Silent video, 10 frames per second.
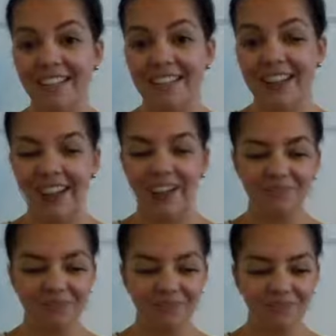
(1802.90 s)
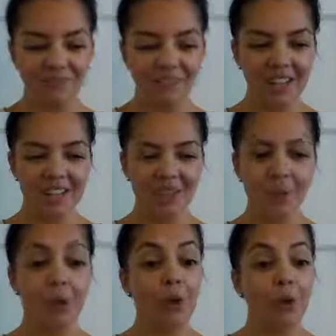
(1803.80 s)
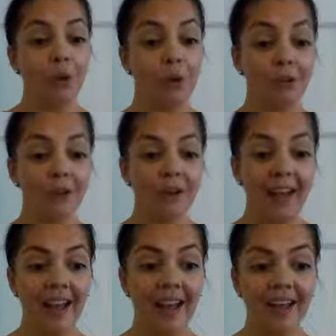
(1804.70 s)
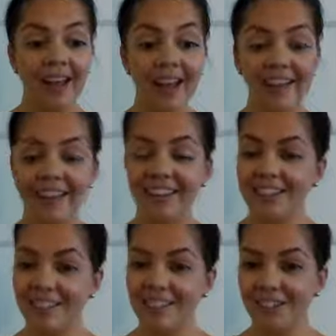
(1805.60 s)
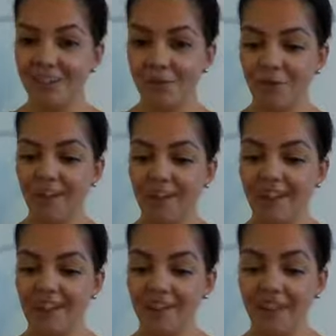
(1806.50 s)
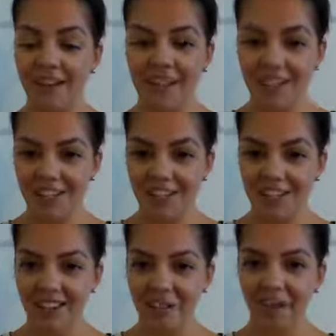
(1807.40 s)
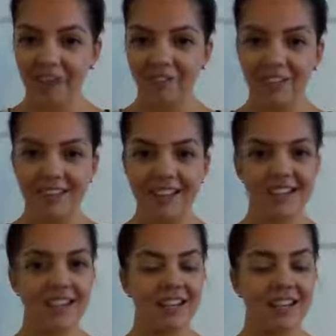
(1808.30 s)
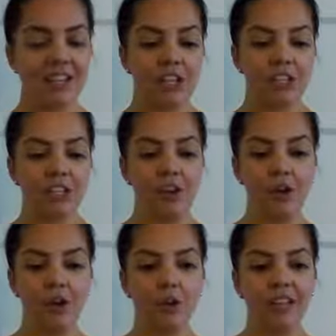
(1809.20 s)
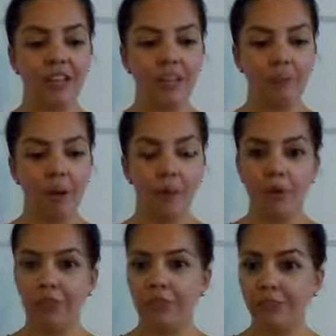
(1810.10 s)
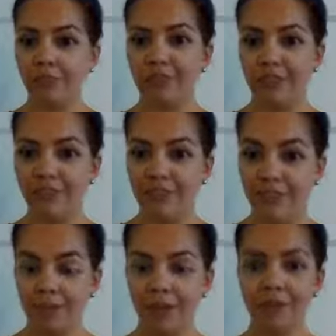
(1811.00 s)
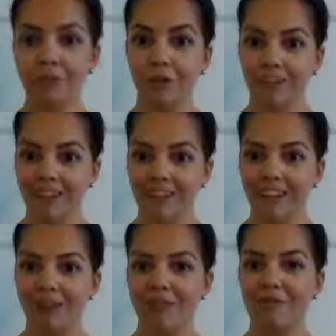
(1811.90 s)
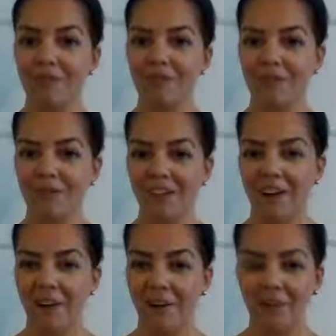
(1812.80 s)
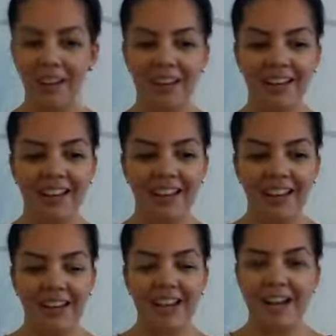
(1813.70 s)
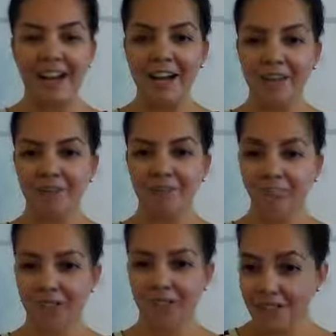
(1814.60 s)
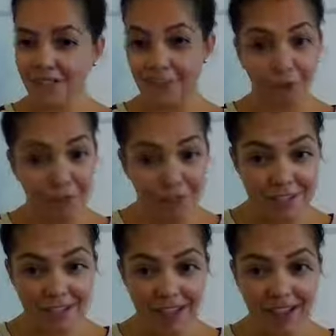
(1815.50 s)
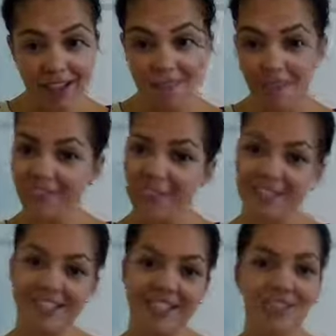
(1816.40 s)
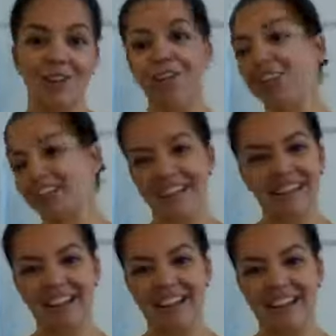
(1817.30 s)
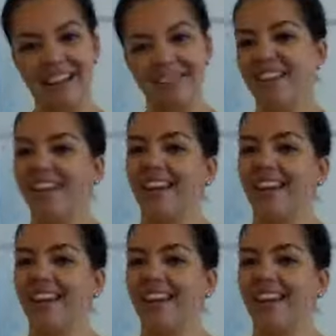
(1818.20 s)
in your day. So we will go ahead and continue with the meditation and the mindfulness. So we'll keep up with the 15-minute breathing that we've been doing all week. If this is your first time, if this is your 30th time,